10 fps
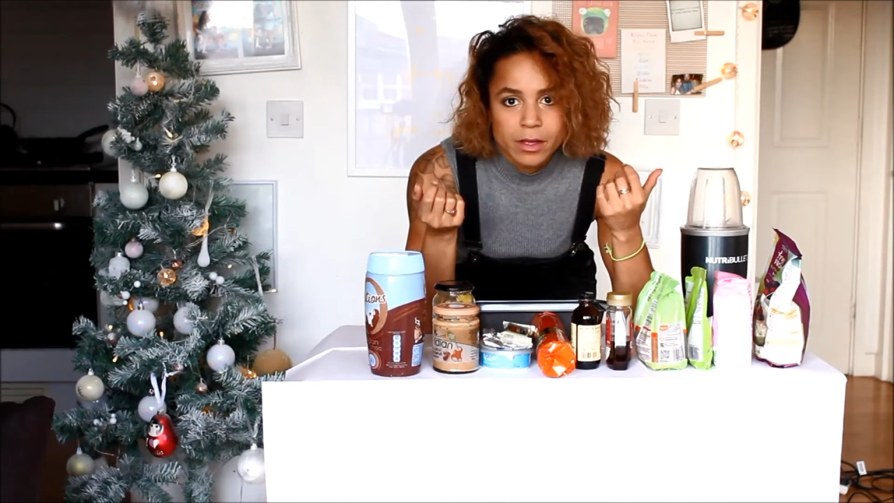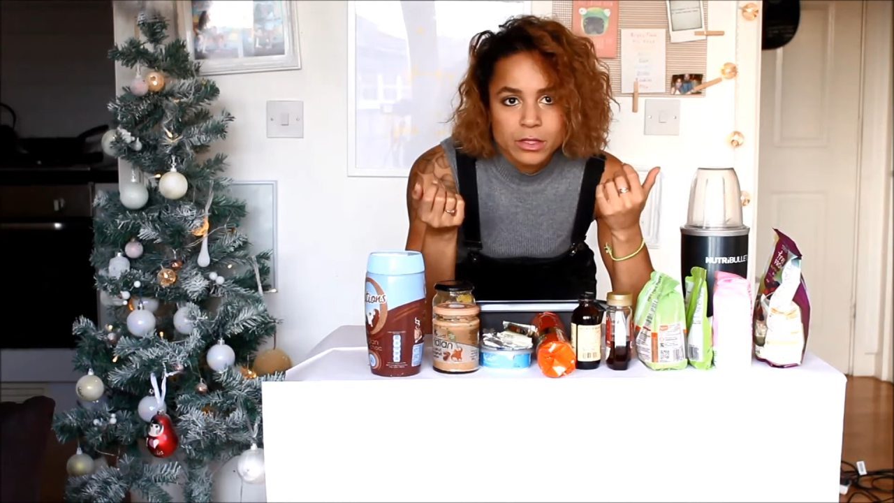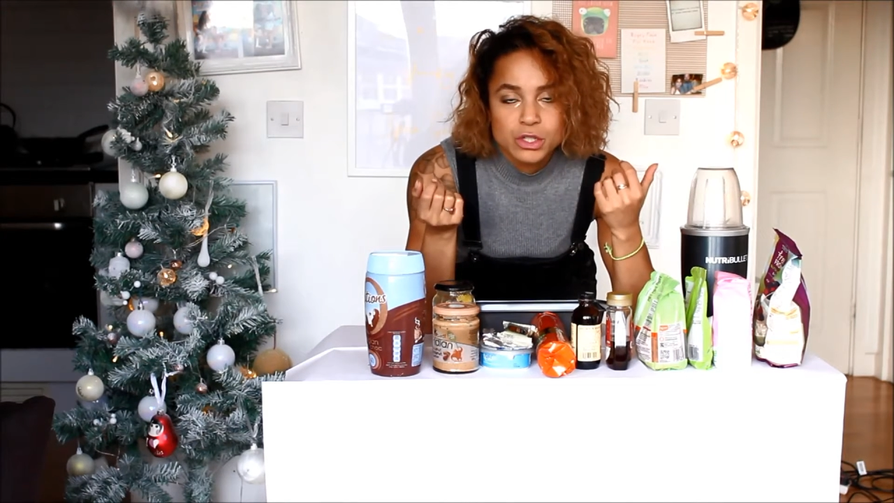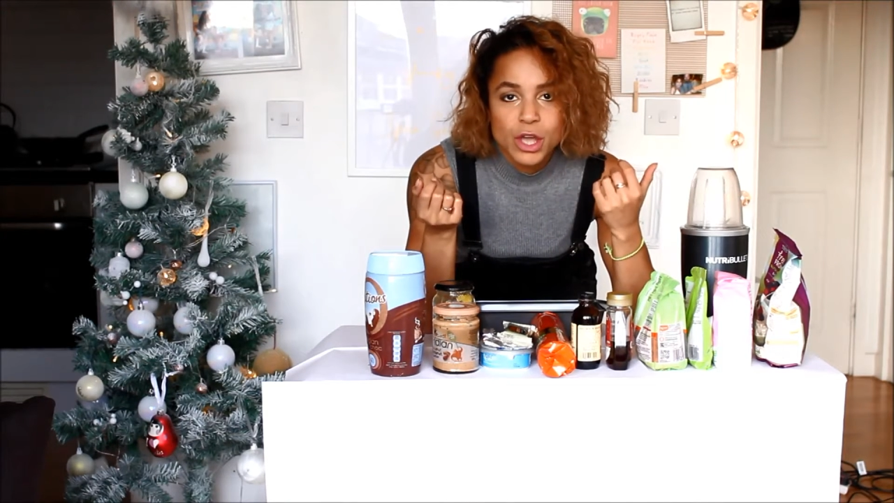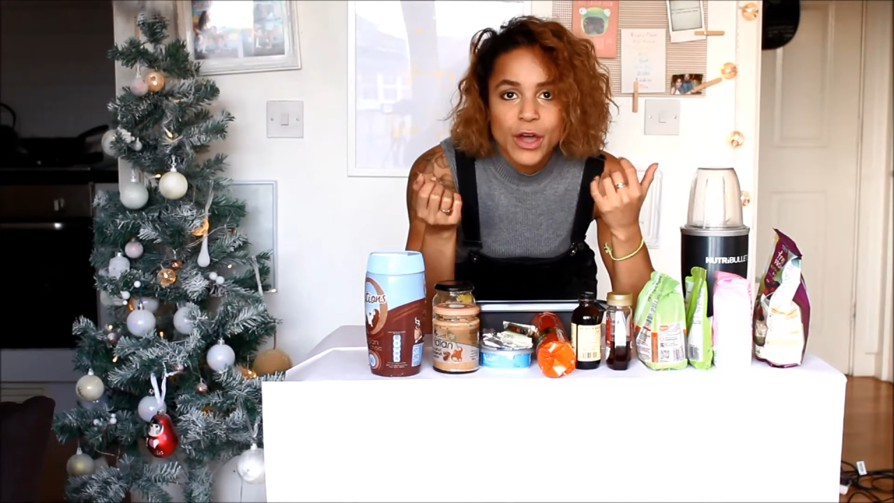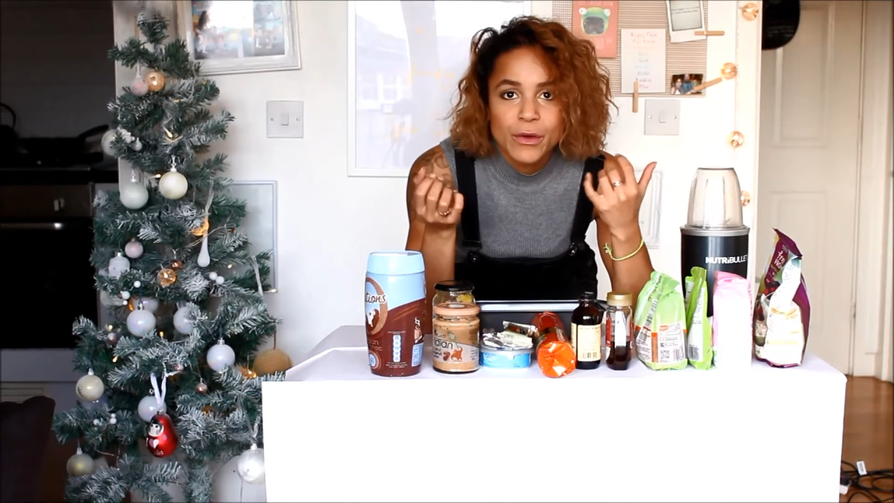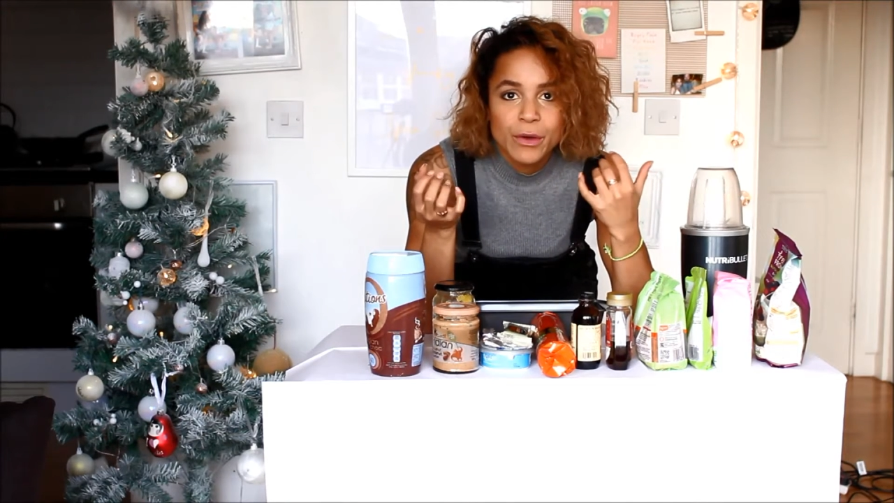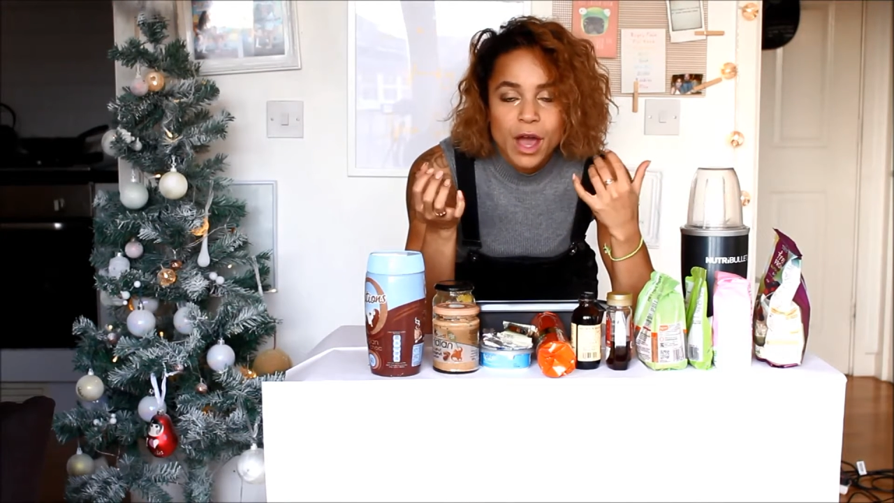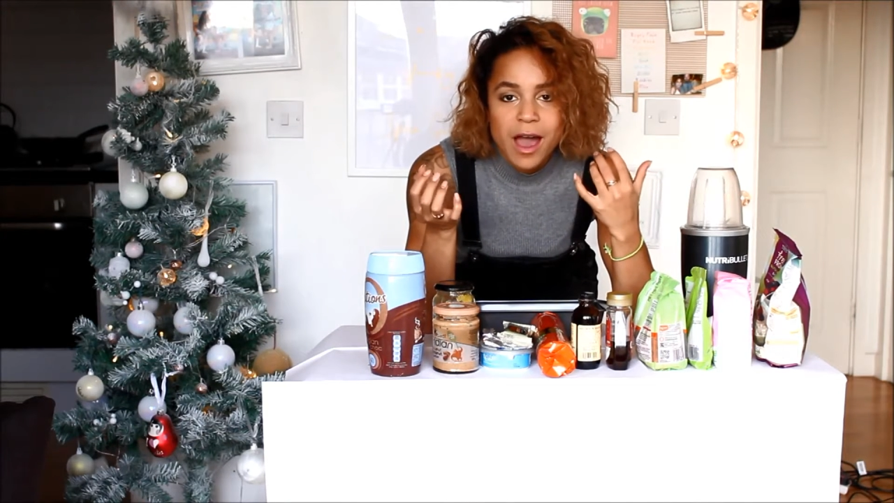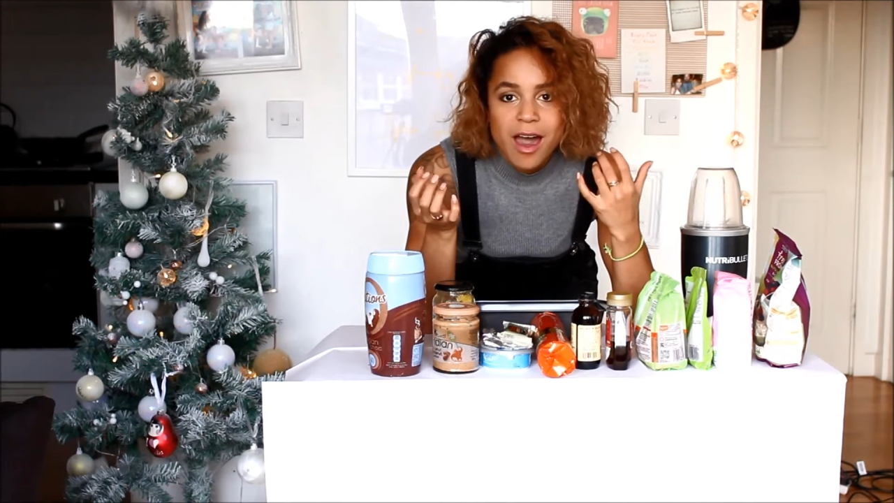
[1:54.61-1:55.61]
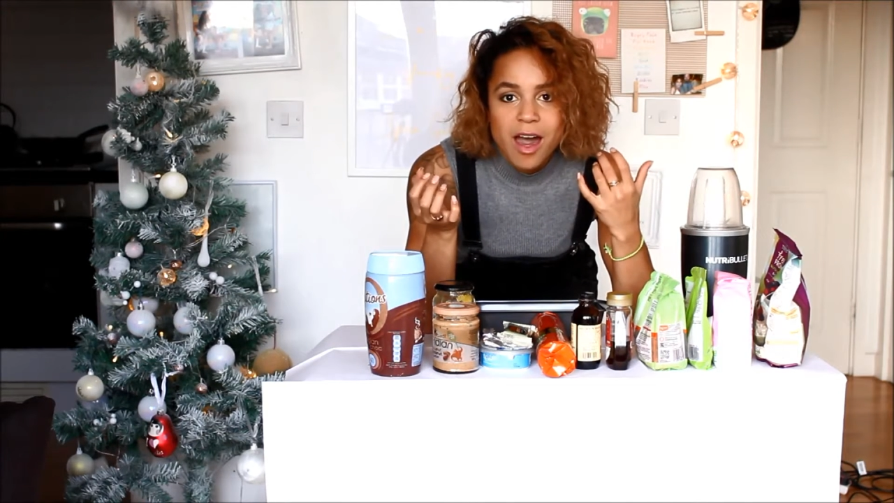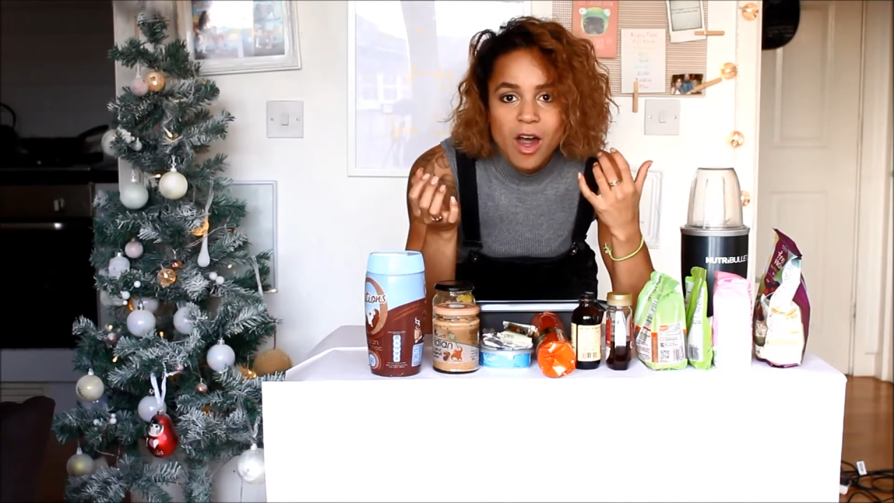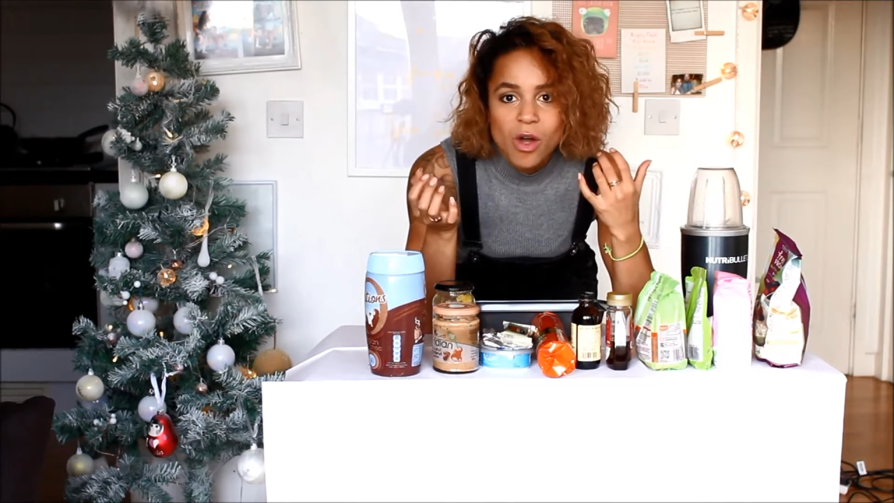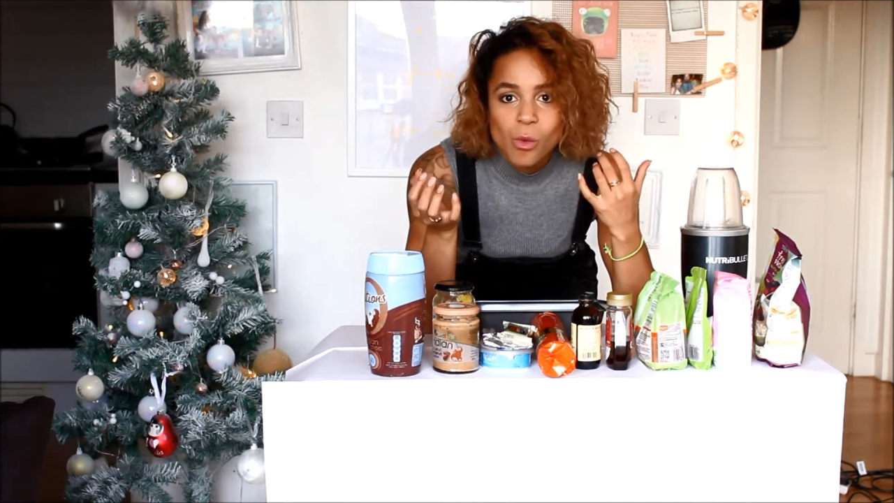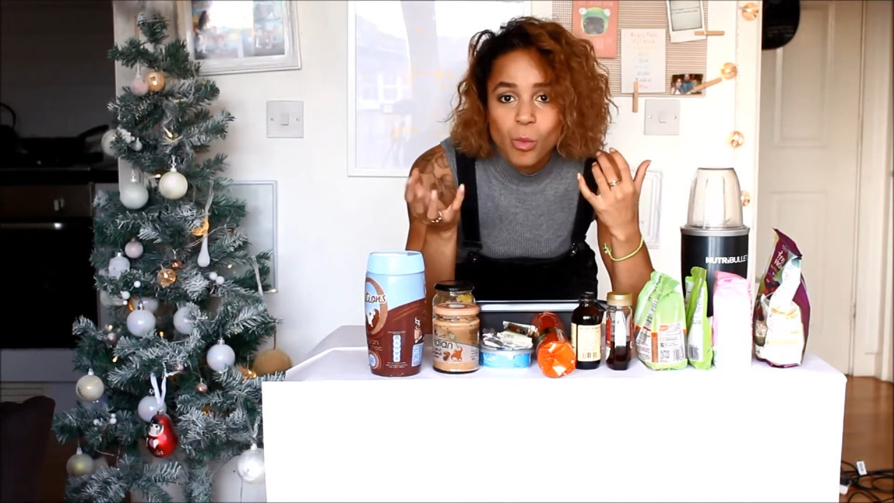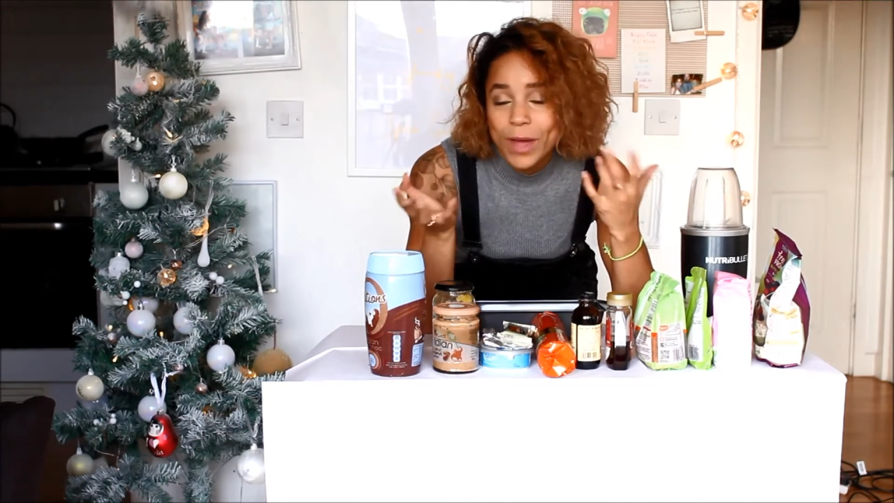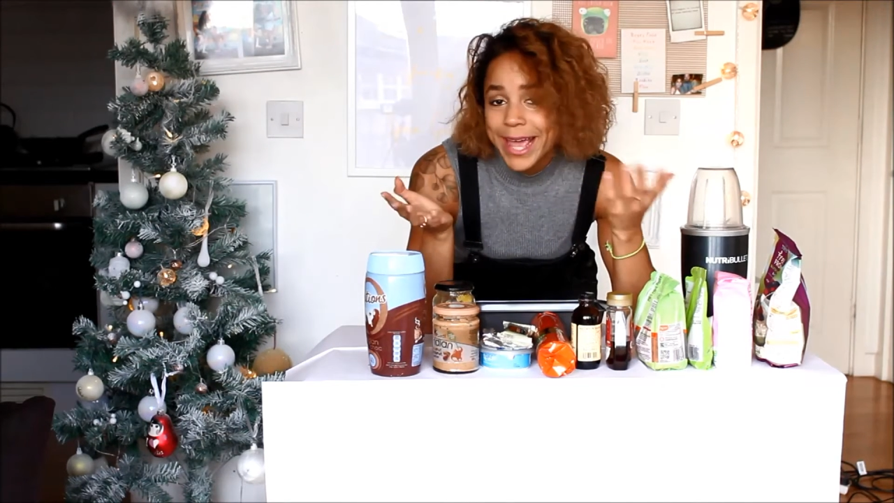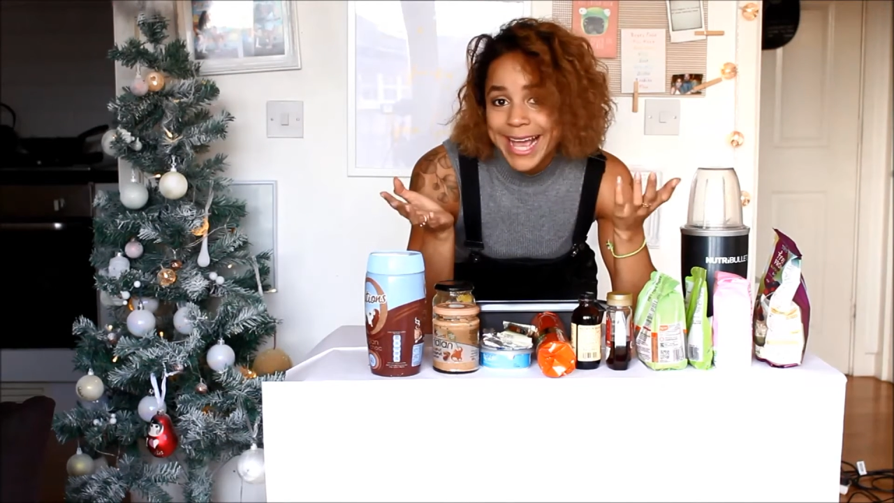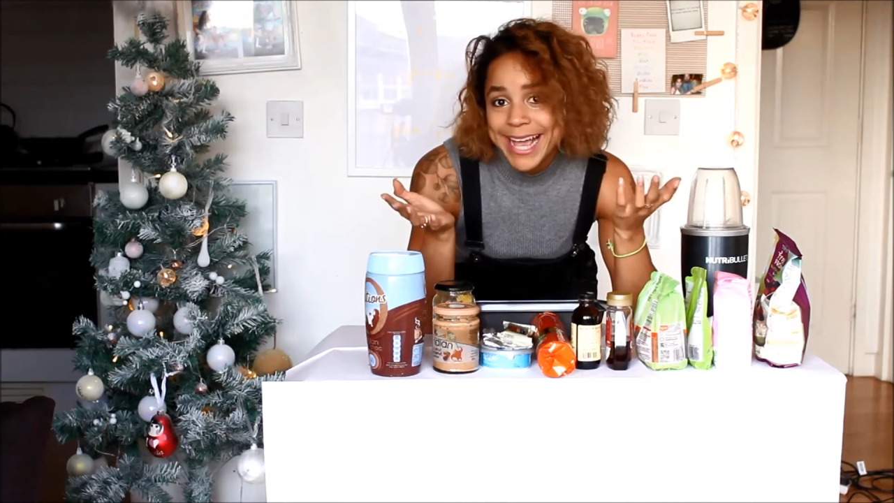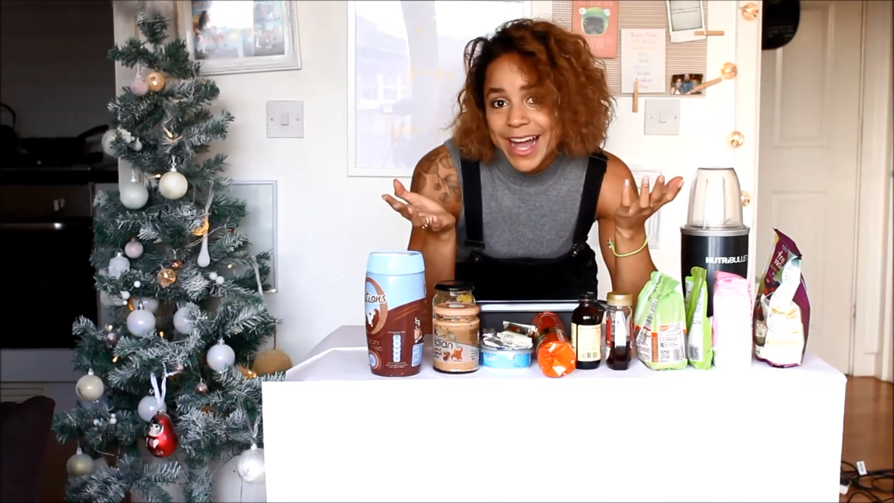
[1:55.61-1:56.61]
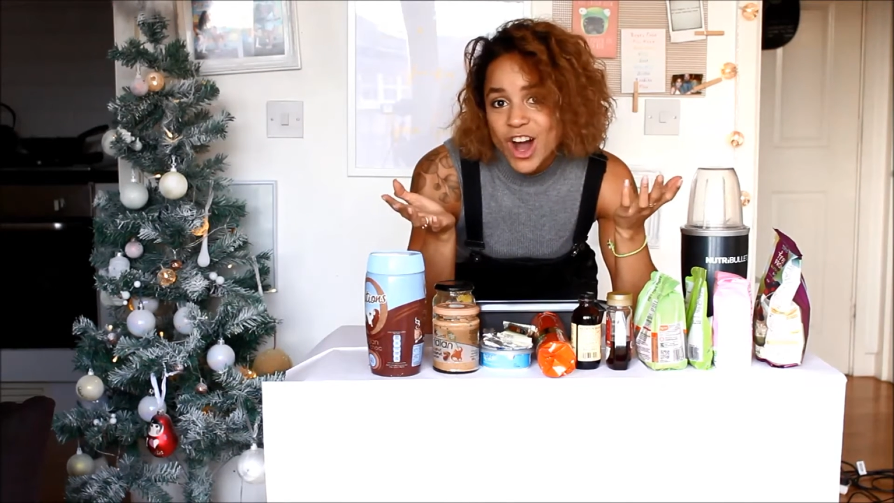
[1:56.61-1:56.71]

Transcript: So we